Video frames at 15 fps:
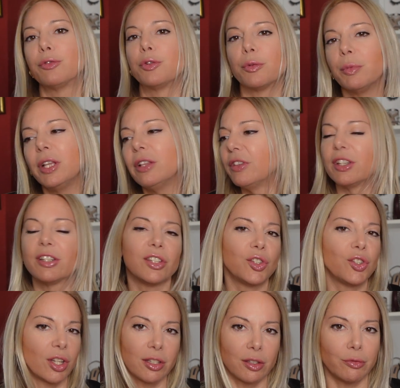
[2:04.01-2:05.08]
for me this is
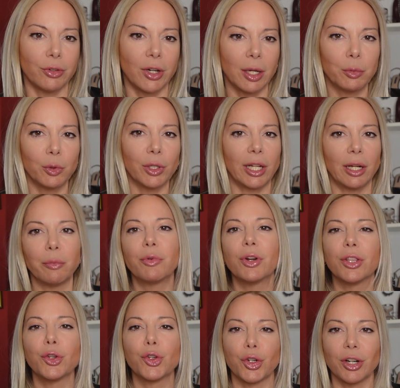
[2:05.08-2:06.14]
justifiable, and I'm
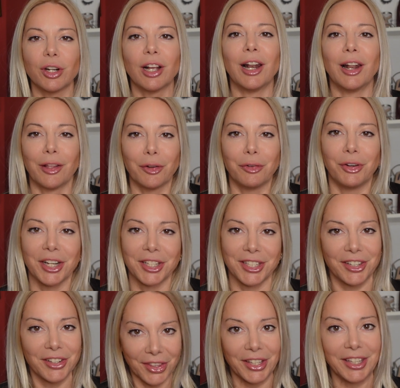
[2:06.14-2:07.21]
pretty sure a lot of us
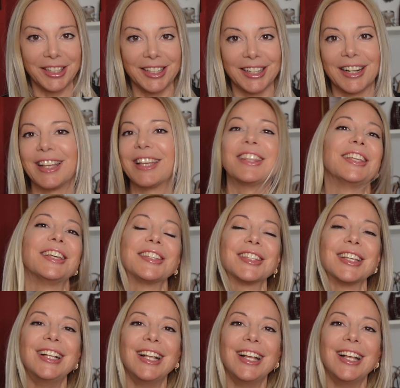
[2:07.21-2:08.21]
are thinking like this,